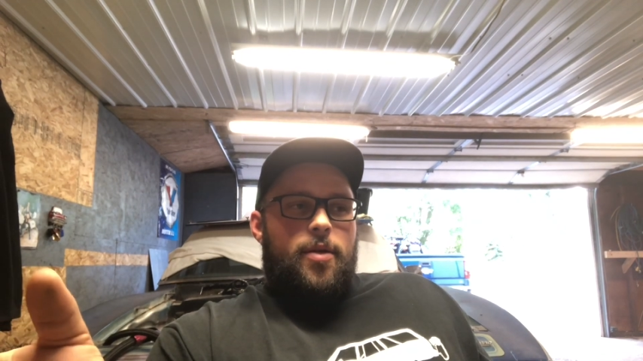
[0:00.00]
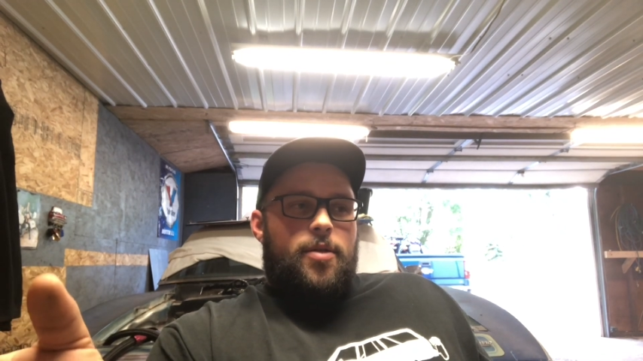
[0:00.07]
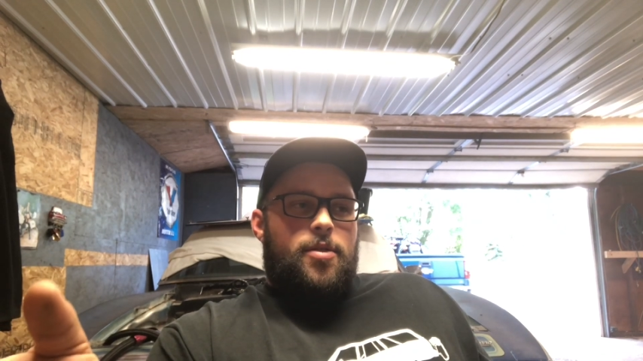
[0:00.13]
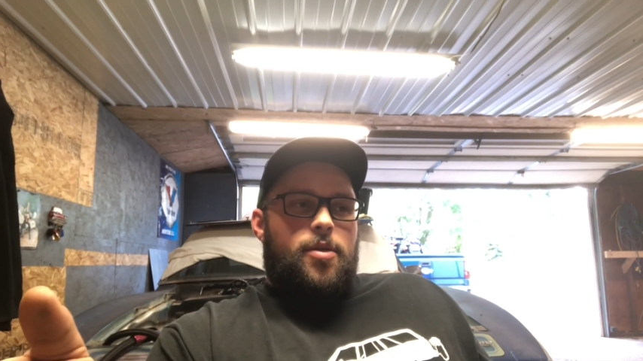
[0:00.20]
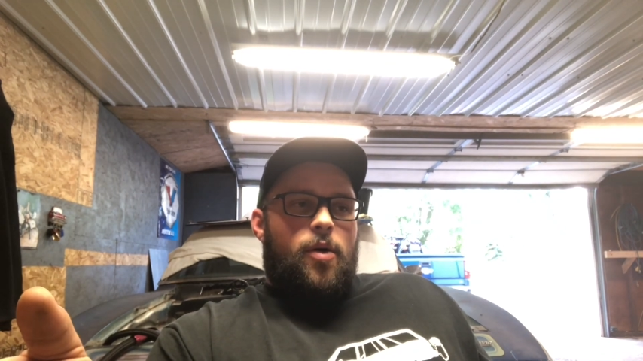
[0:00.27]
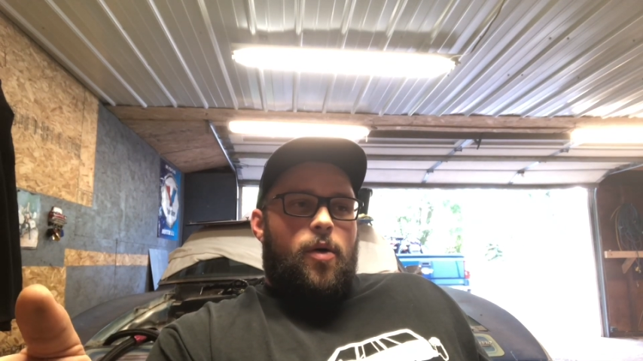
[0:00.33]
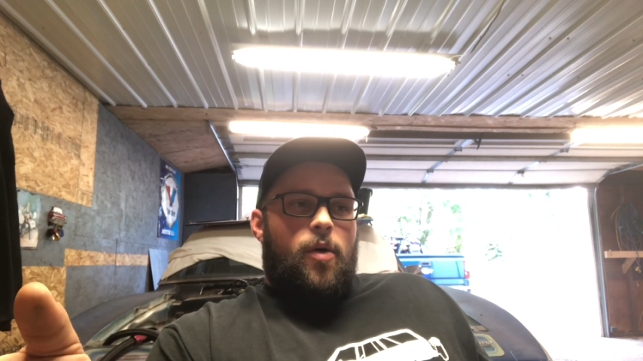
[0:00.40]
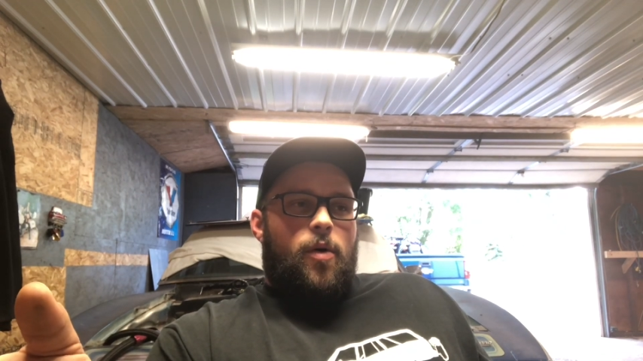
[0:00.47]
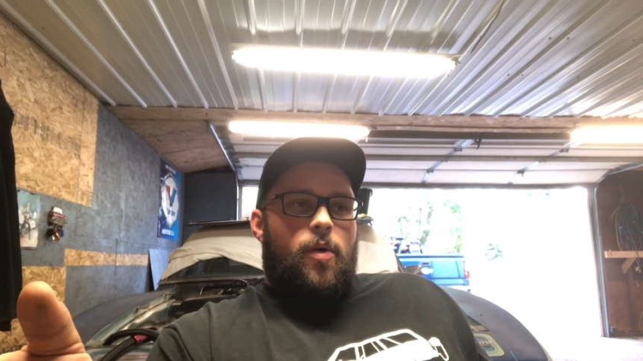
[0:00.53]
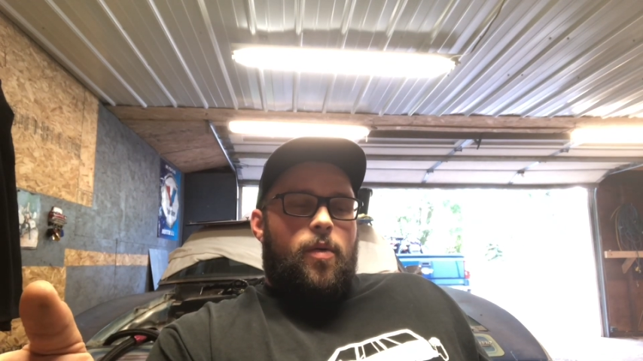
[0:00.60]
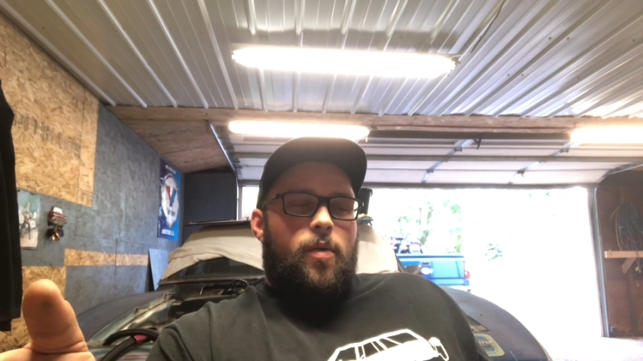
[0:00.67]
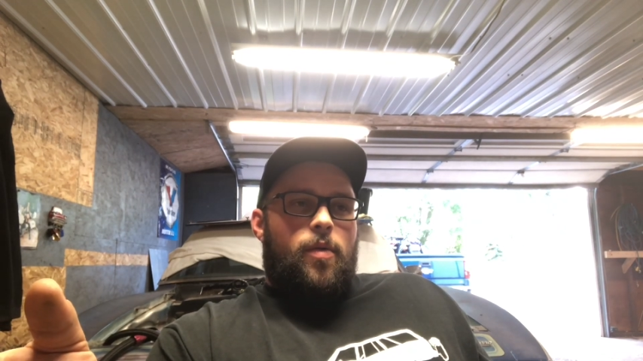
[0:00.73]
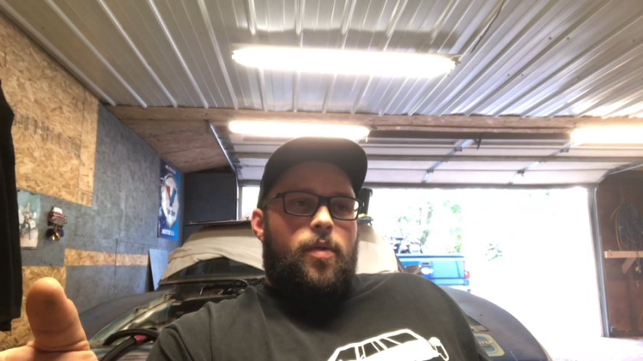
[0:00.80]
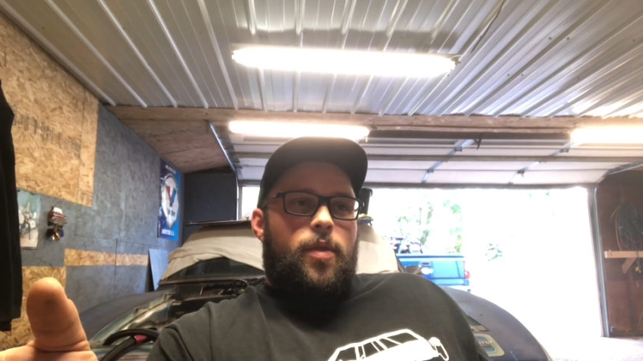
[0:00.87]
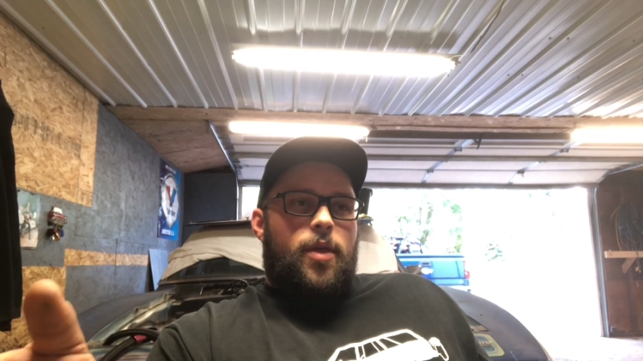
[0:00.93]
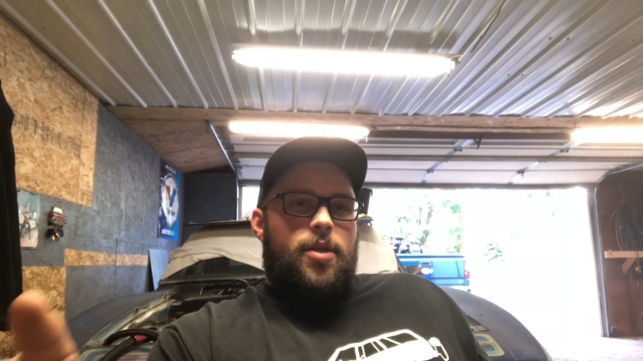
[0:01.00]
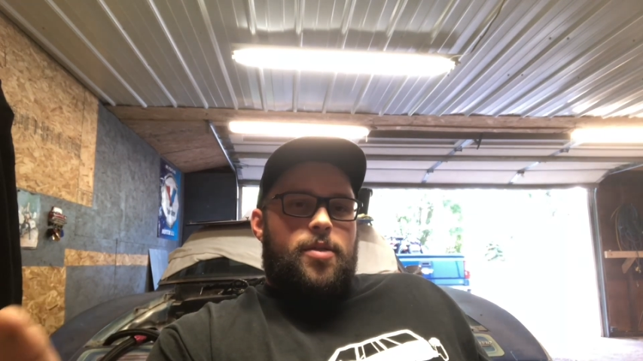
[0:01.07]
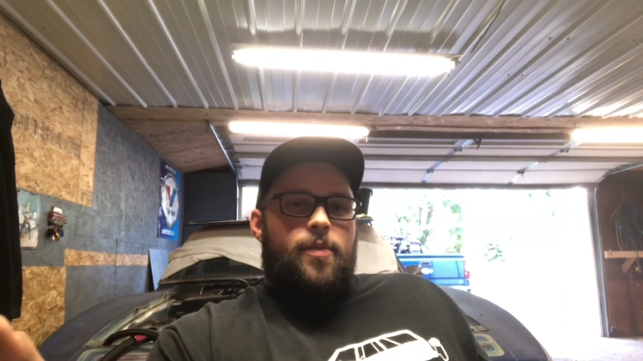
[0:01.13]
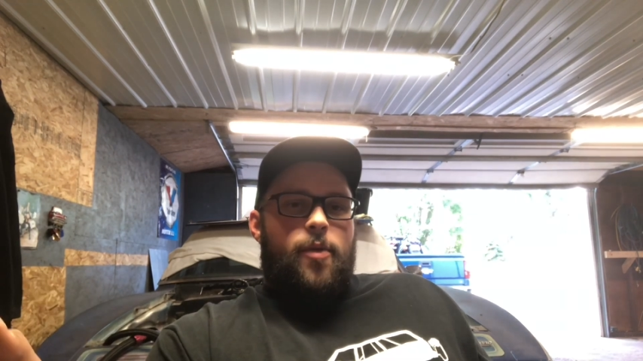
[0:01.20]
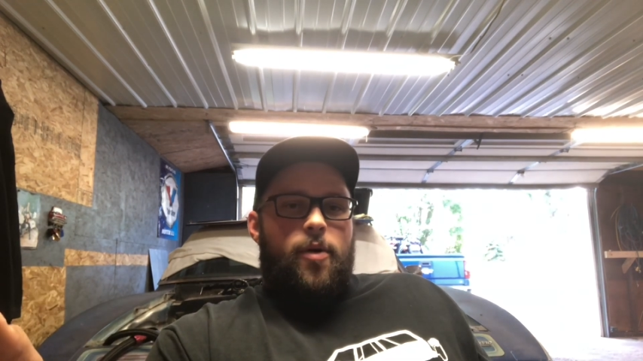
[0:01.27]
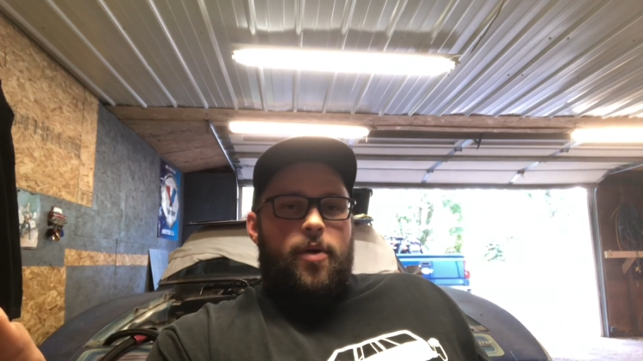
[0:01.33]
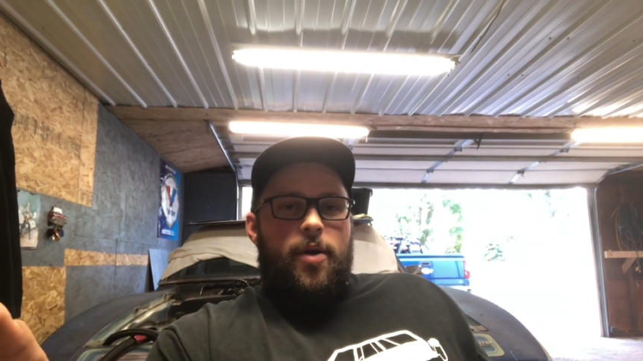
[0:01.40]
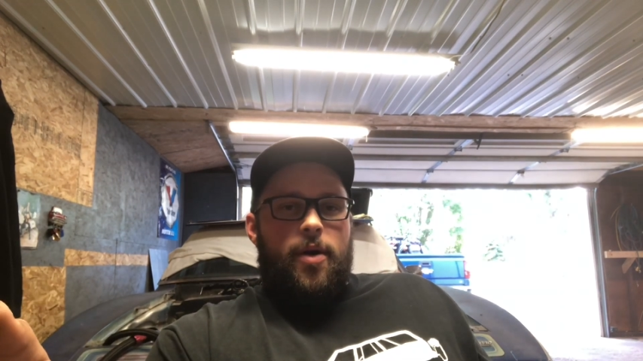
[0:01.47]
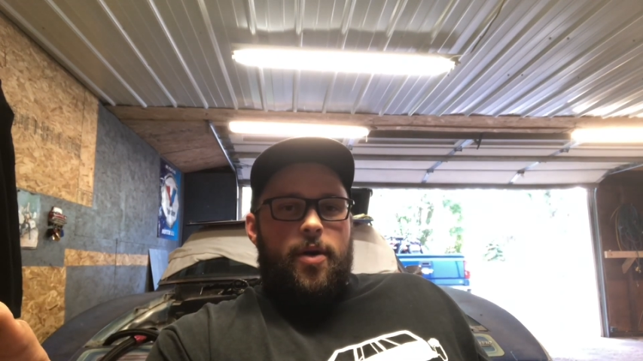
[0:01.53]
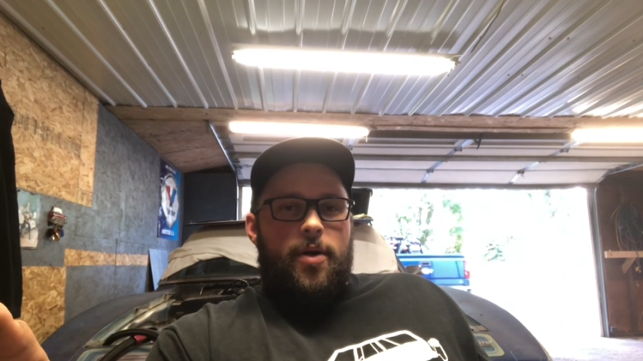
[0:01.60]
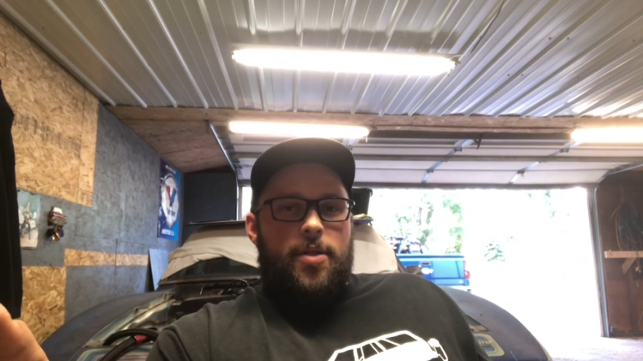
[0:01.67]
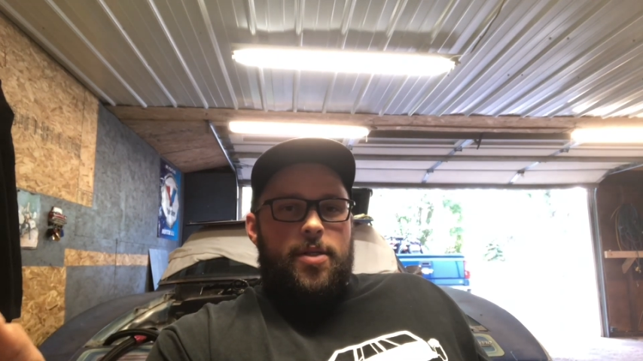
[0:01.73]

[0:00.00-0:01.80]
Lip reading: So this motor